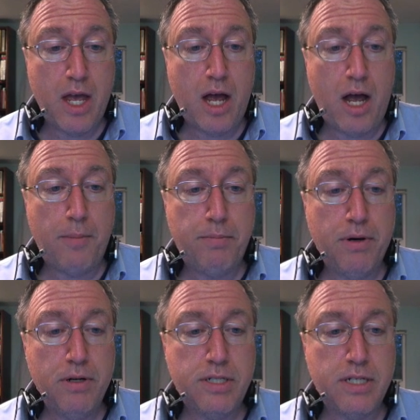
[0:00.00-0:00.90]
A
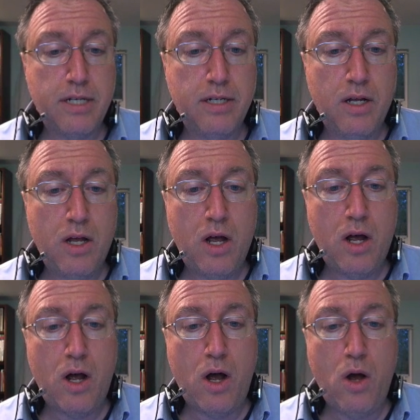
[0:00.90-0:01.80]
person
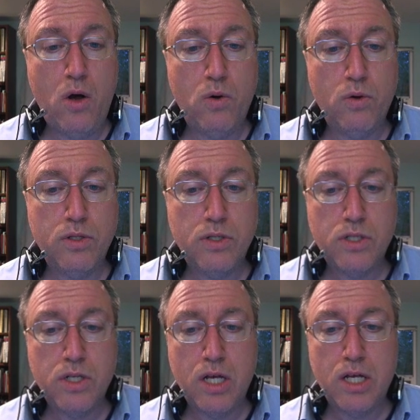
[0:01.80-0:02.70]

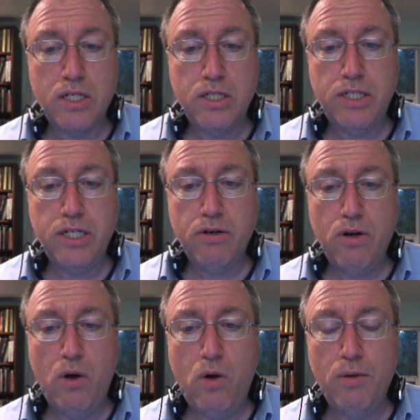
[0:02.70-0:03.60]
owns
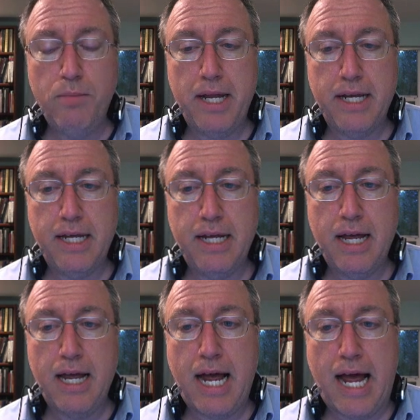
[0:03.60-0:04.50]
zero or many
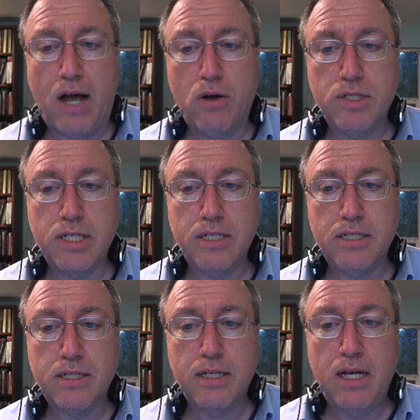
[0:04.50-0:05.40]

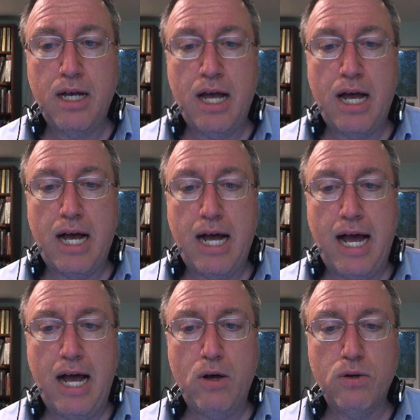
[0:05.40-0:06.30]
houses. A
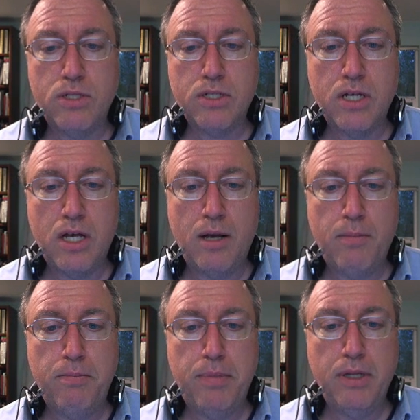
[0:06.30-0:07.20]
house
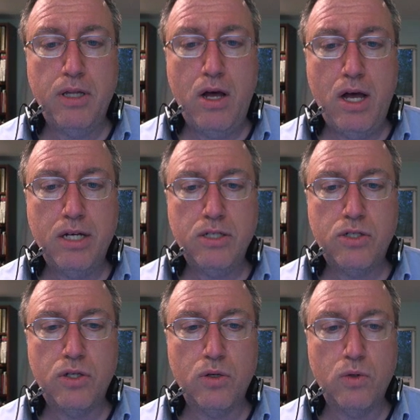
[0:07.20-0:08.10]
belongs
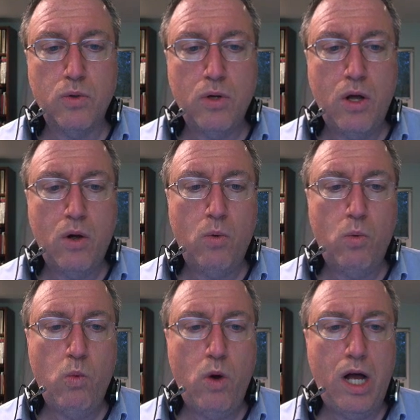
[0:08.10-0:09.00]
to
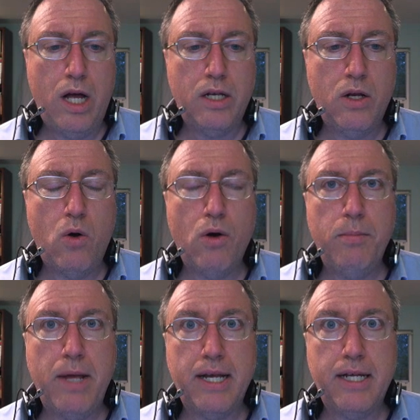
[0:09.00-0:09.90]
one or
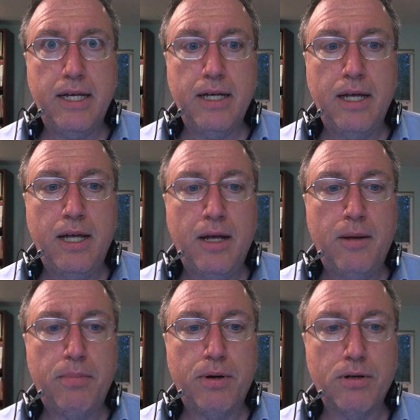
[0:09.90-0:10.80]
many
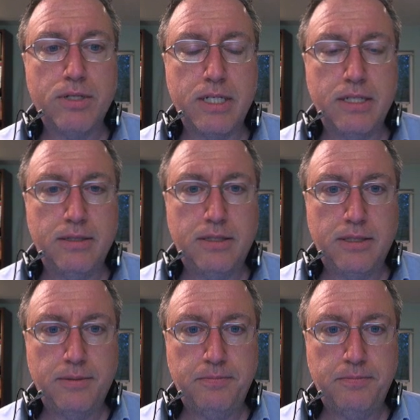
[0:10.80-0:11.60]
persons.